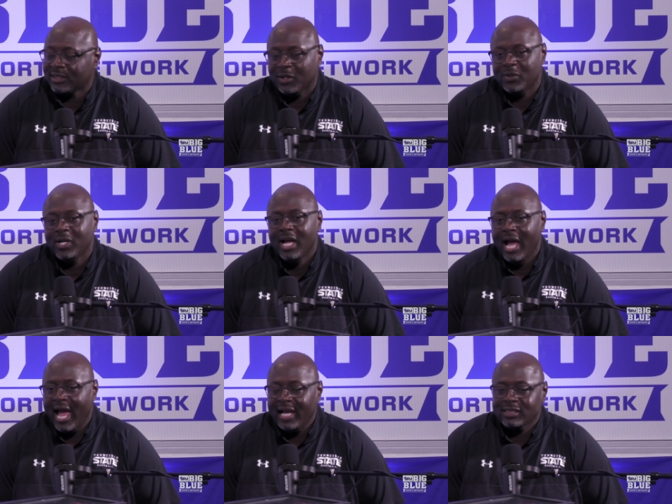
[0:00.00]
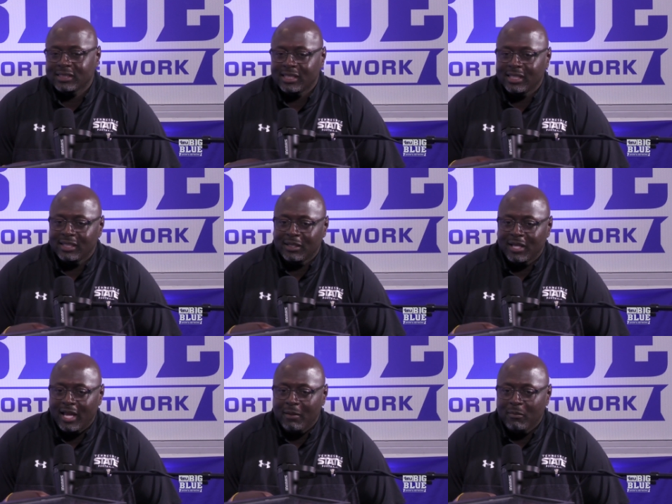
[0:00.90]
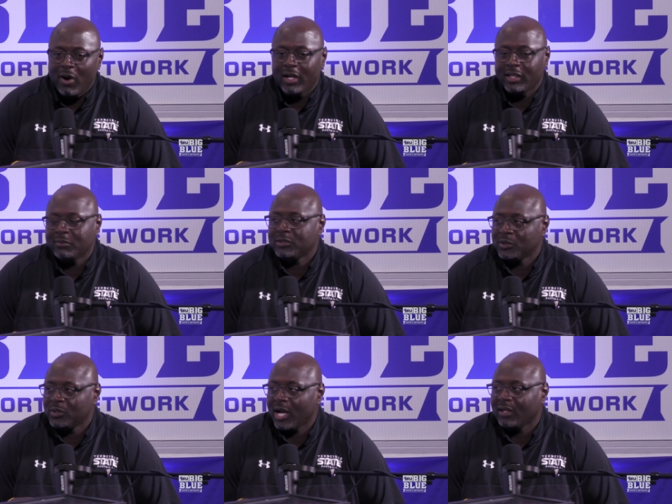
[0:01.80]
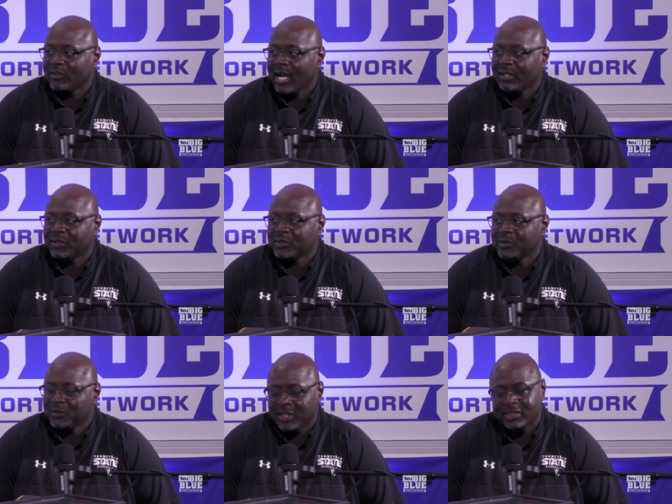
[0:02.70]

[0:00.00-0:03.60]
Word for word: So I actually bought him to Colorado mm.